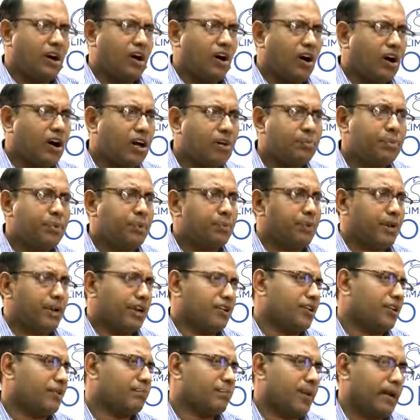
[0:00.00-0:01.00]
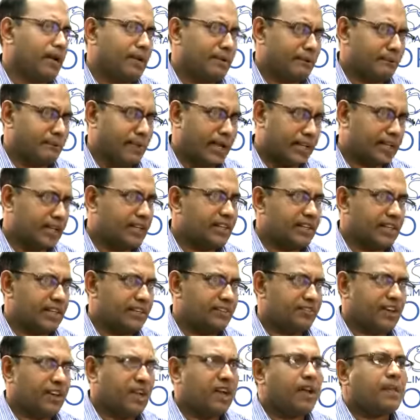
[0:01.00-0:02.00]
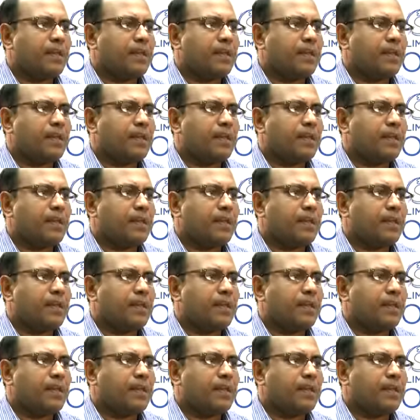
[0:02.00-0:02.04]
All people are not migrating.